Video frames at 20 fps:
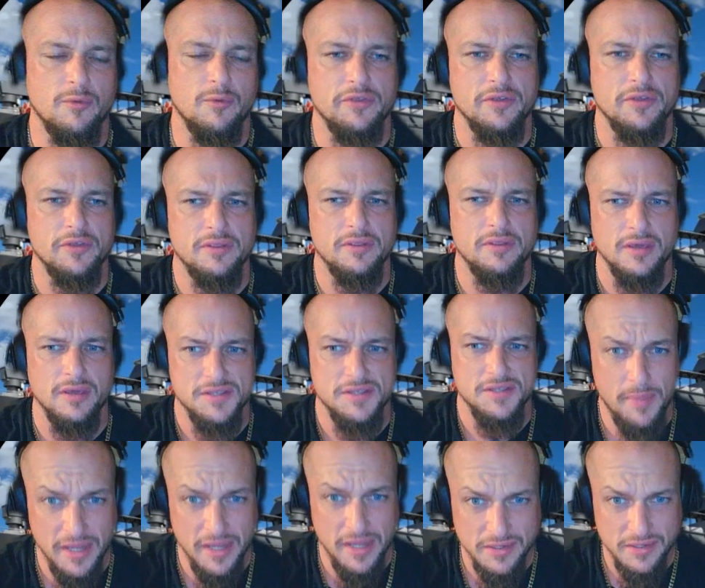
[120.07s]
that gets
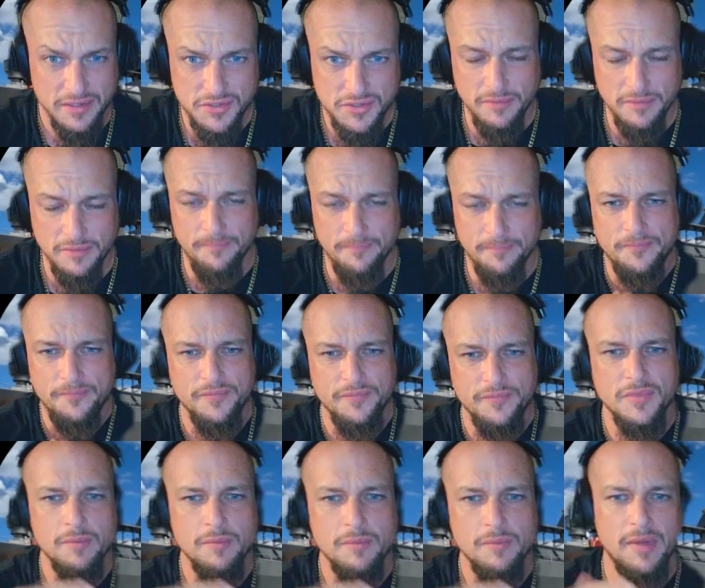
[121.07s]
pinched,
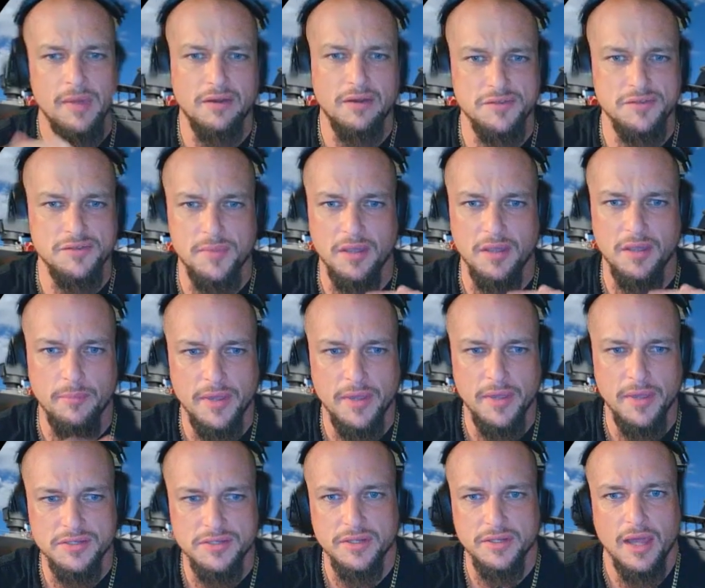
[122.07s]
metal's being
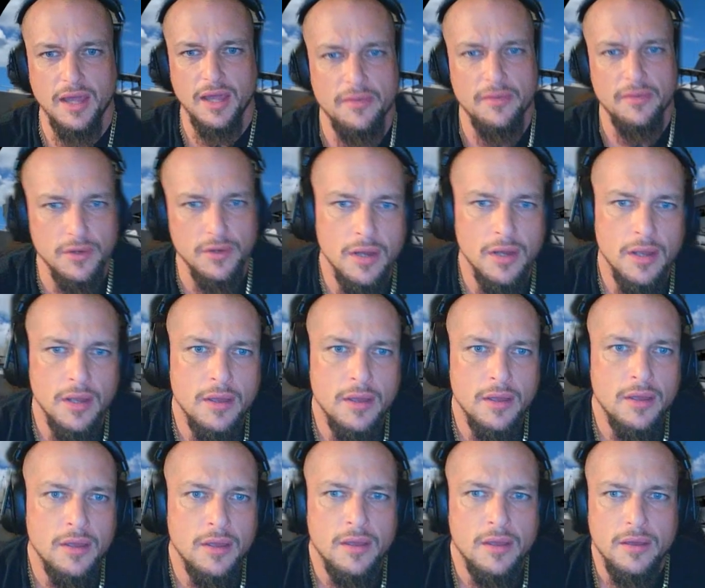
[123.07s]
pinched together.
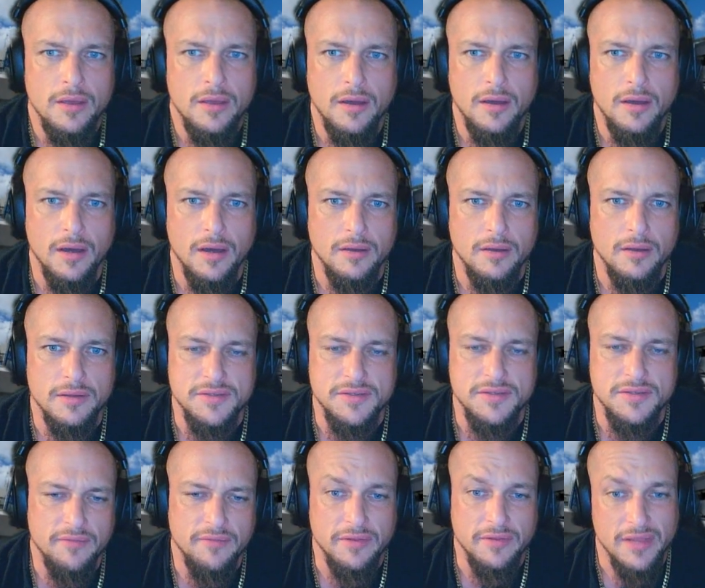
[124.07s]
It's
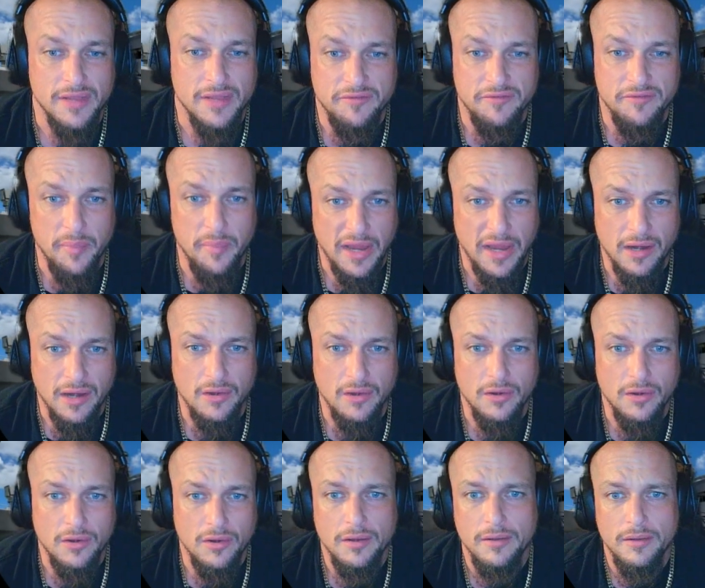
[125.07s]
often left
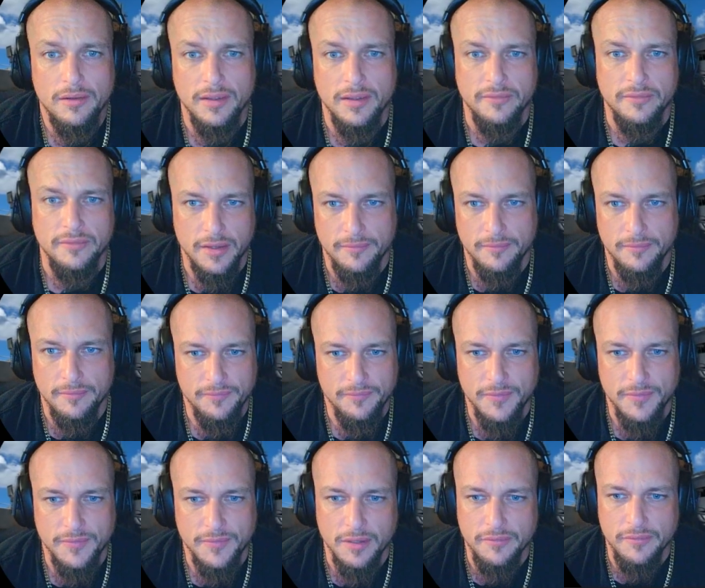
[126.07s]
bare, and then
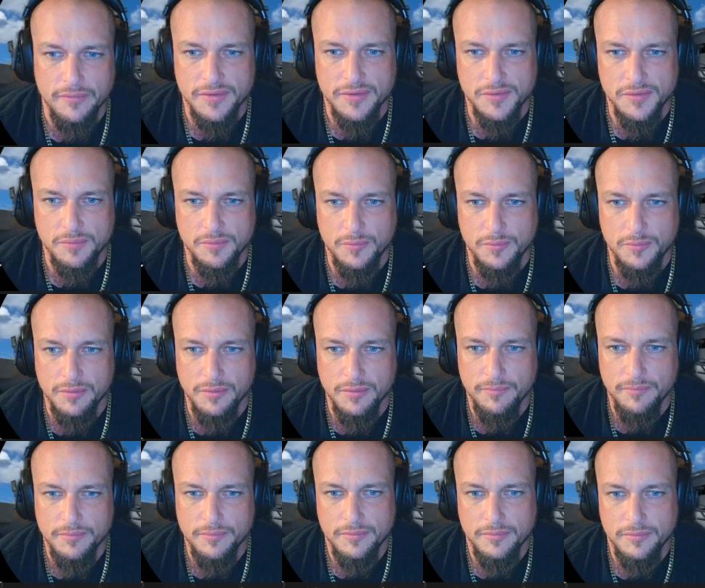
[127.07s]
this is what
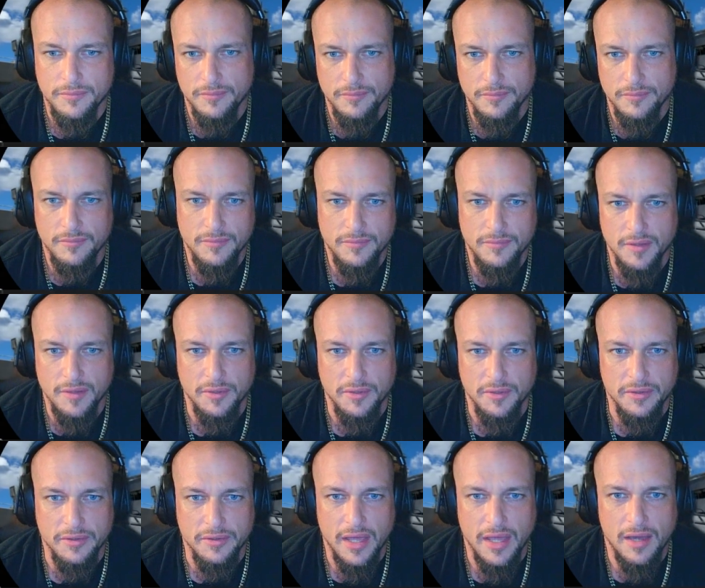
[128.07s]

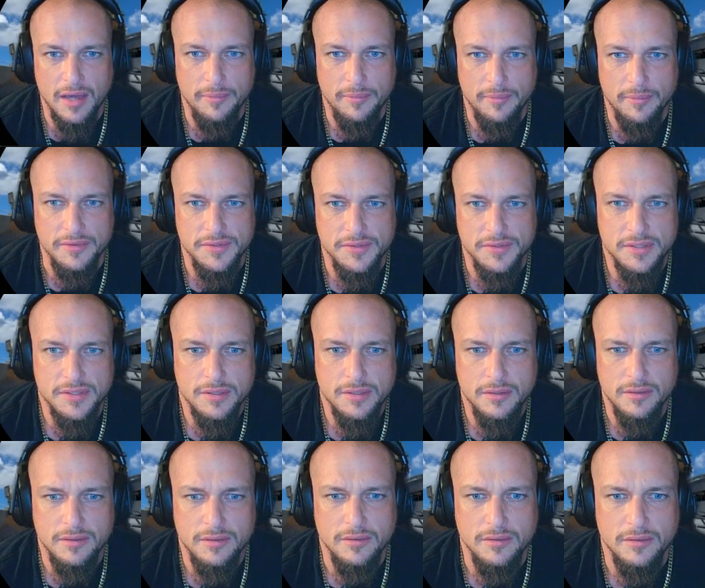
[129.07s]
typically happens.
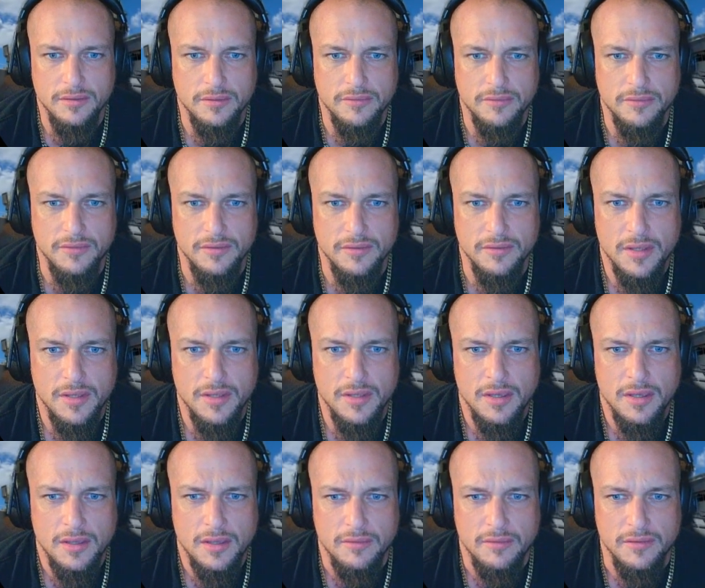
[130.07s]

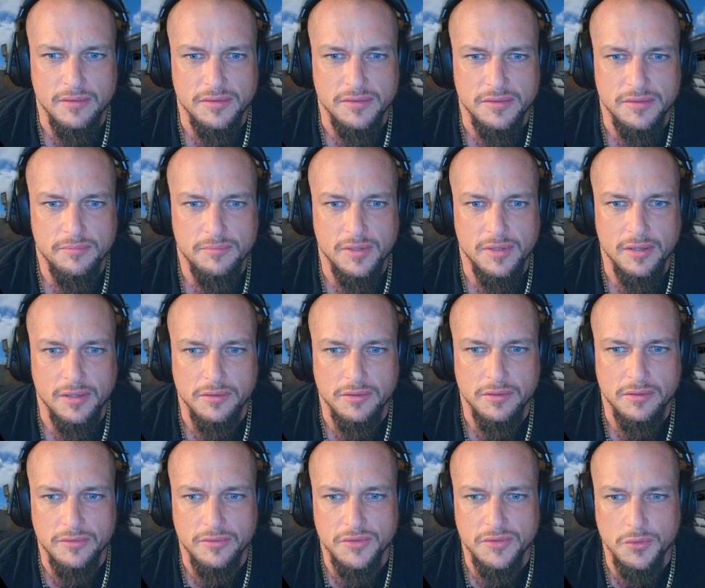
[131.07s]
These got
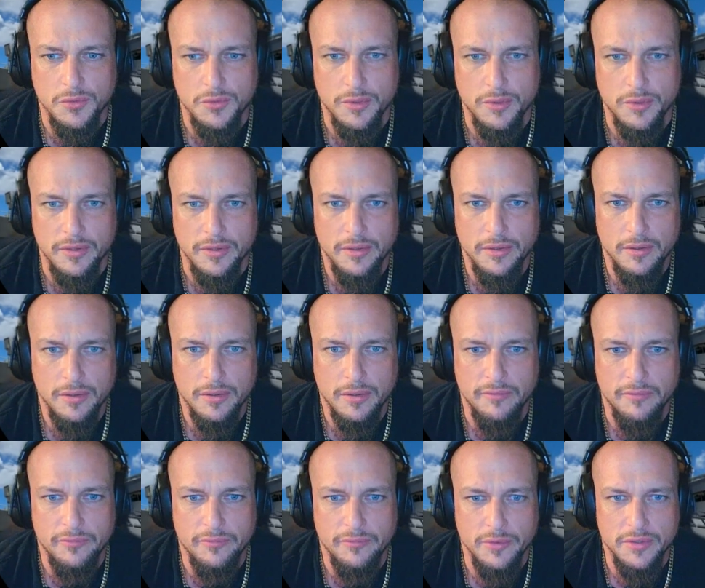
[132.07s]
distorted,
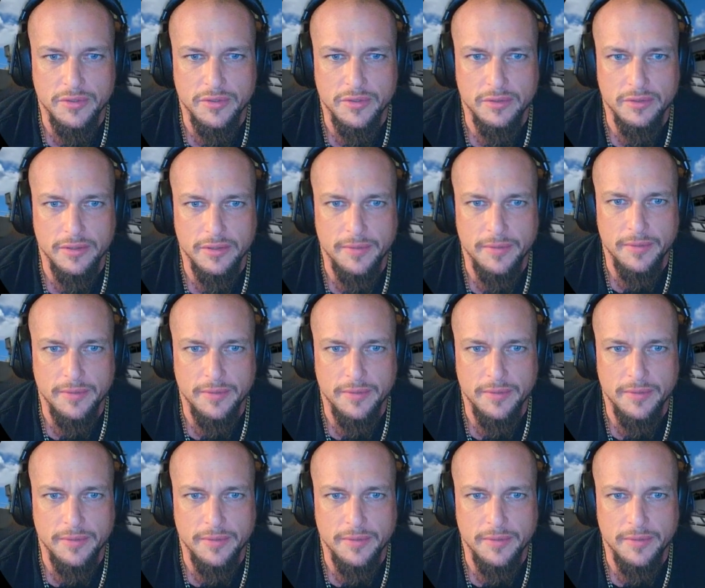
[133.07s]
unfortunately.